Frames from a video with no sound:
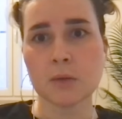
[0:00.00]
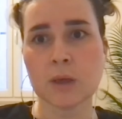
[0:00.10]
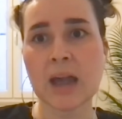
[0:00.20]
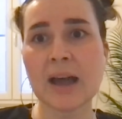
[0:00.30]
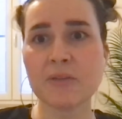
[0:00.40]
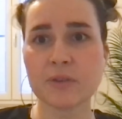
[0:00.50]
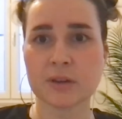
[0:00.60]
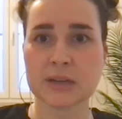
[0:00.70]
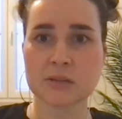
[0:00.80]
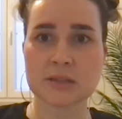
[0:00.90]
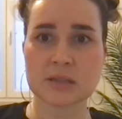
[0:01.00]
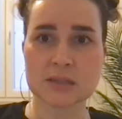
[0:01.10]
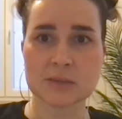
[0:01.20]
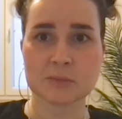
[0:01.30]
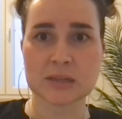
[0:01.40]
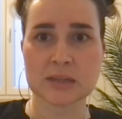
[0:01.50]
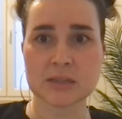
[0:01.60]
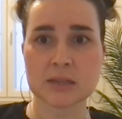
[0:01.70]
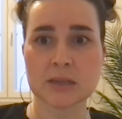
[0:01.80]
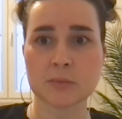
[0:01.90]
have an ecosystem that is
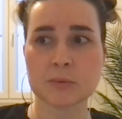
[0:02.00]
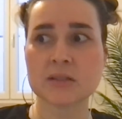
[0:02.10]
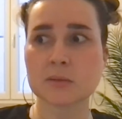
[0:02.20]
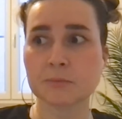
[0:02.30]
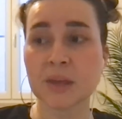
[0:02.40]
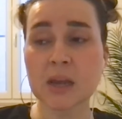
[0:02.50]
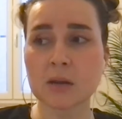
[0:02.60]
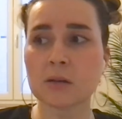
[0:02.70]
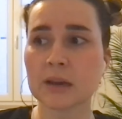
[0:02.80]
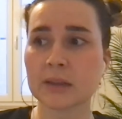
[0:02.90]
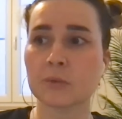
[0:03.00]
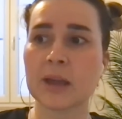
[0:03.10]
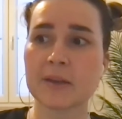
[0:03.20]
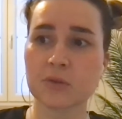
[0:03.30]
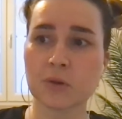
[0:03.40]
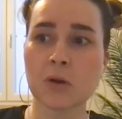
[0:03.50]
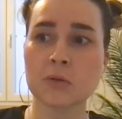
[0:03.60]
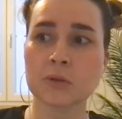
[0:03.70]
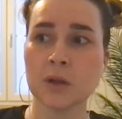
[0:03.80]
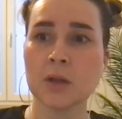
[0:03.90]
a little bit bigger and we have
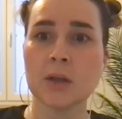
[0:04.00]
grown,